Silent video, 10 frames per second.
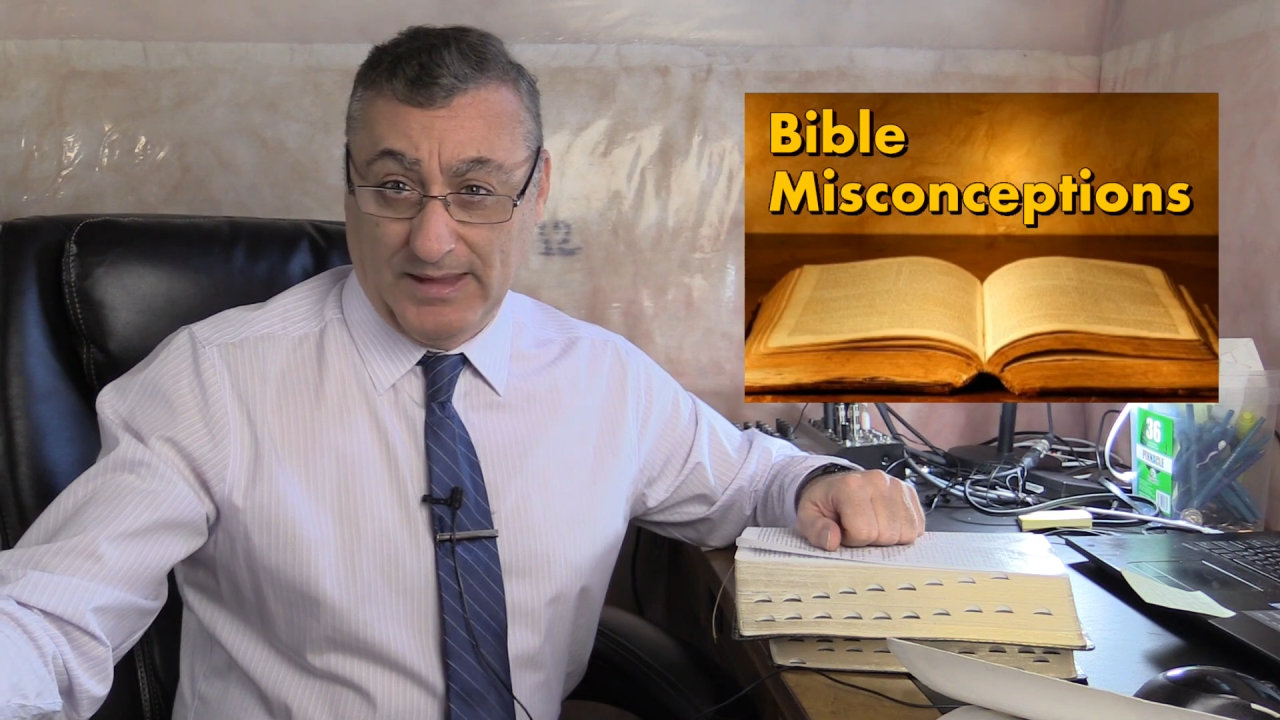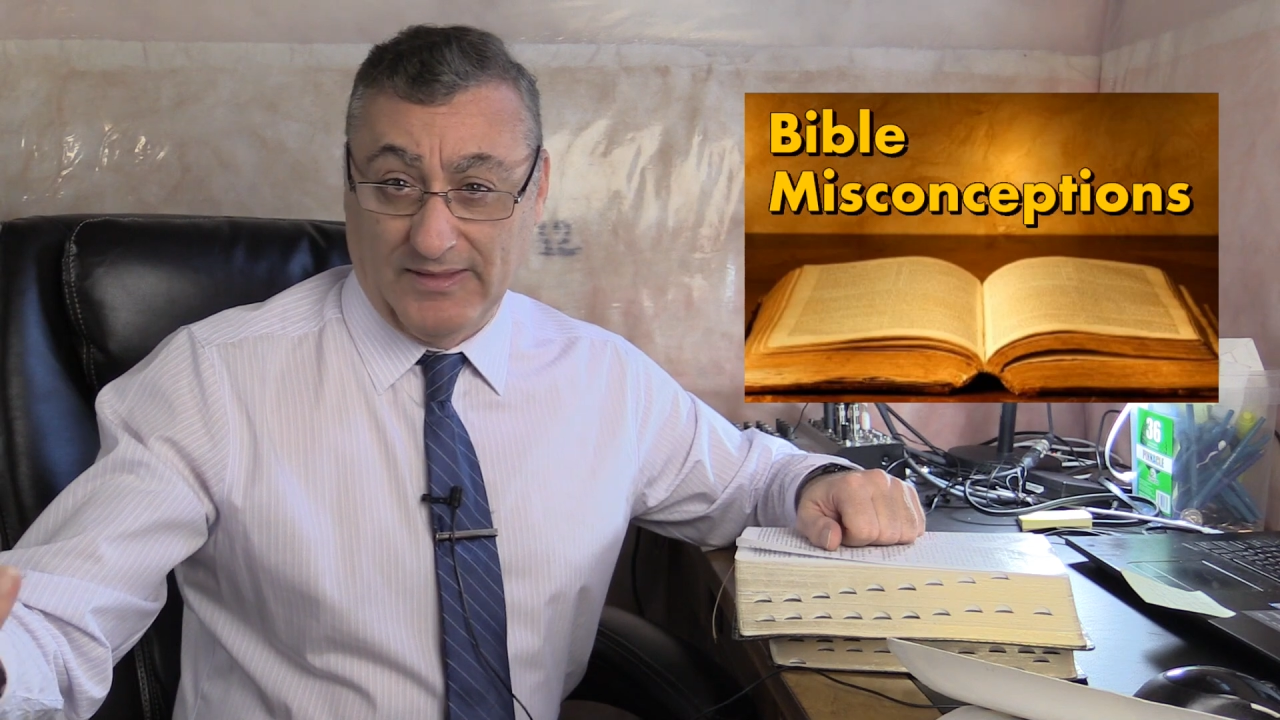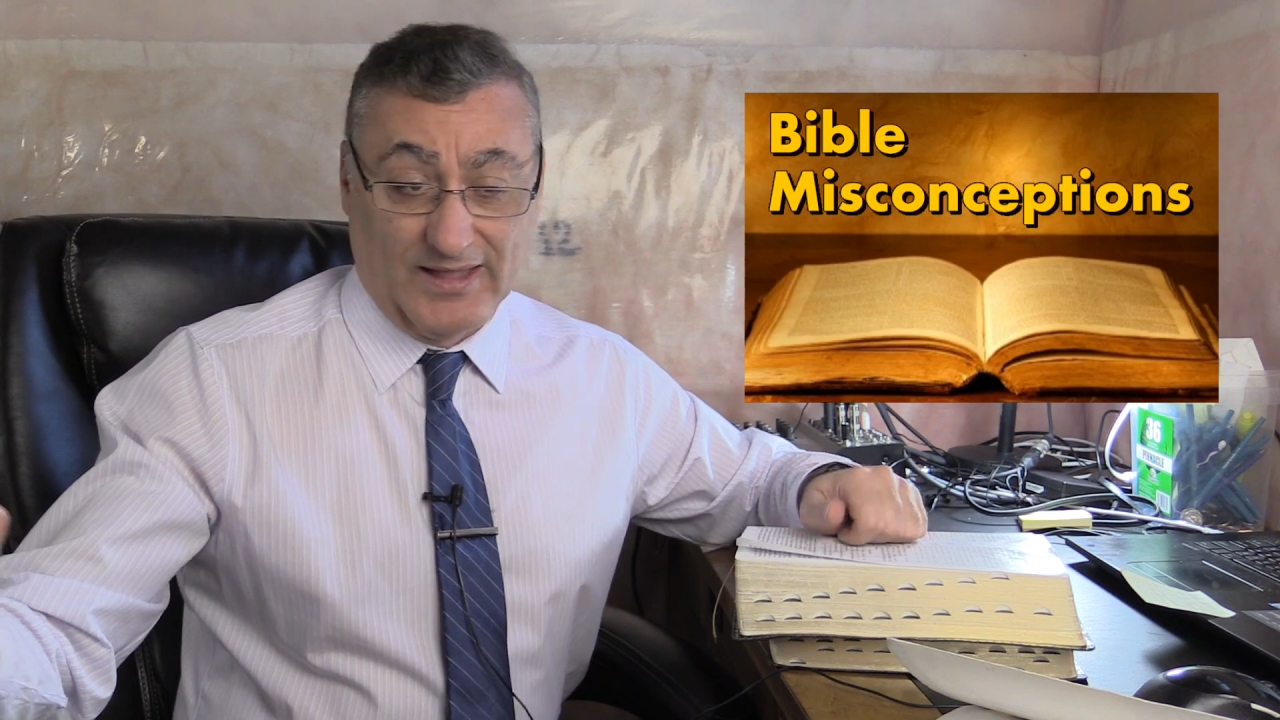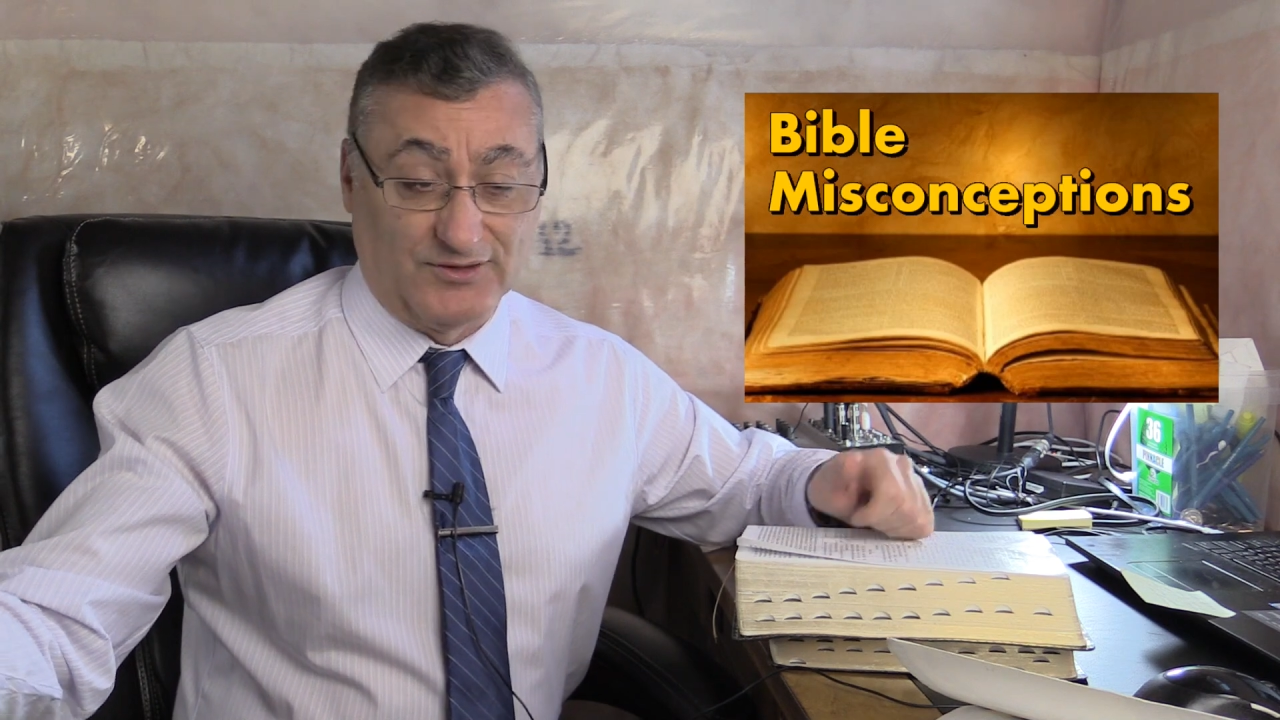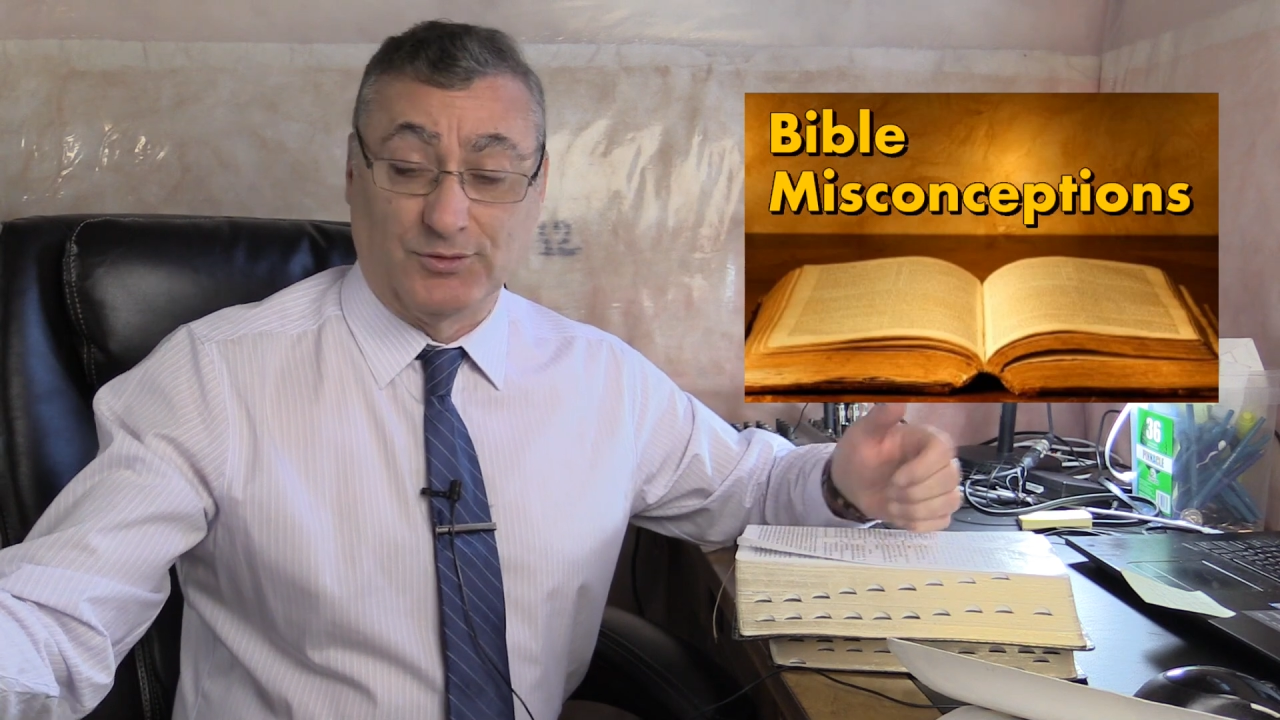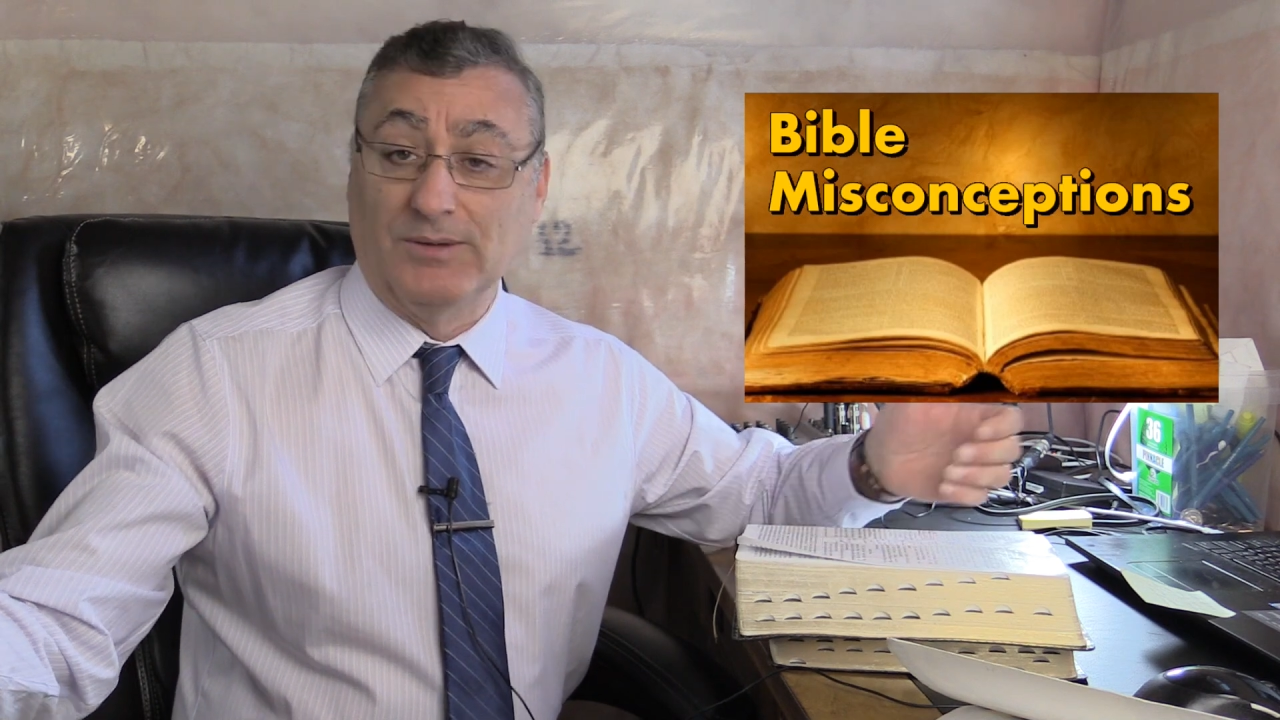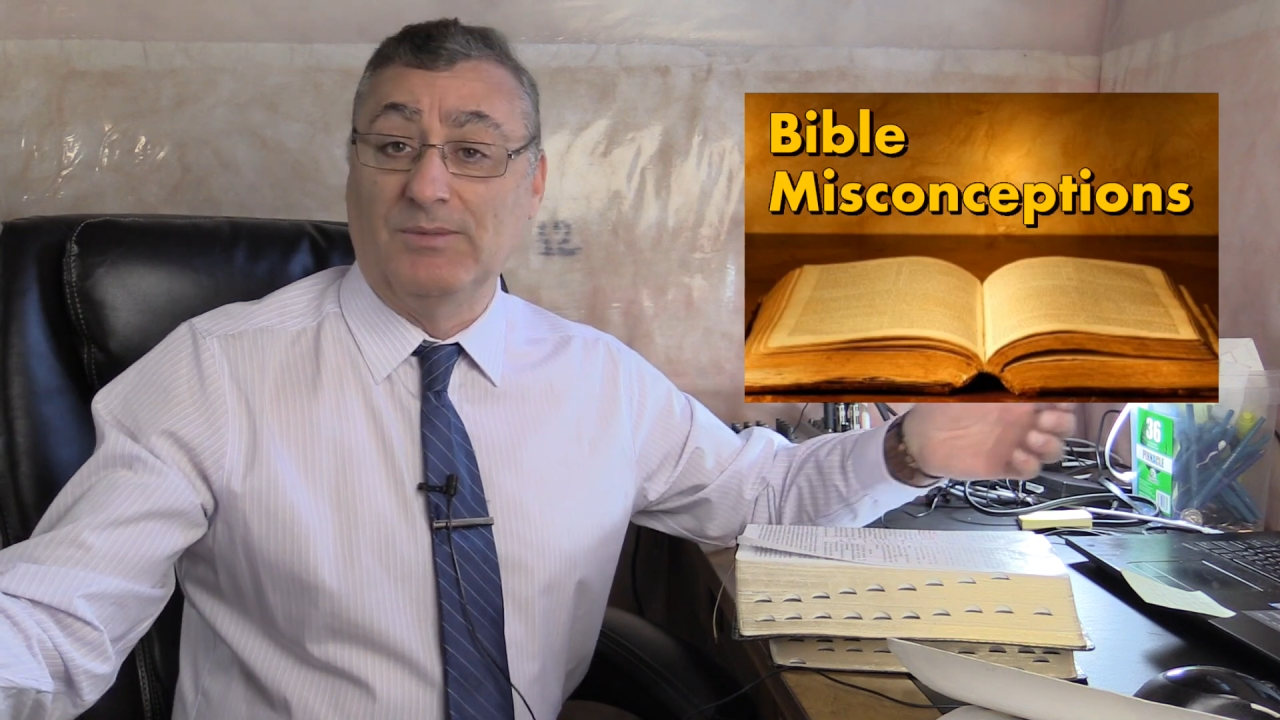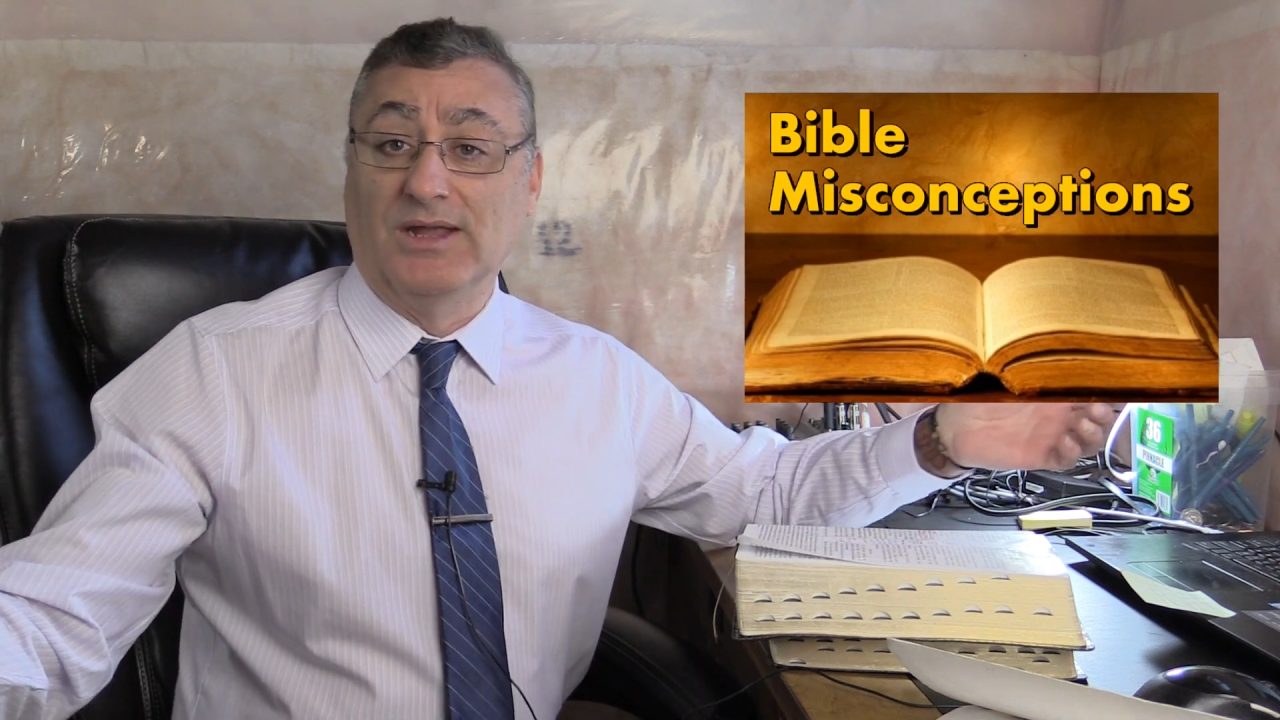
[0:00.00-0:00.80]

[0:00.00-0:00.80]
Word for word: And that's what it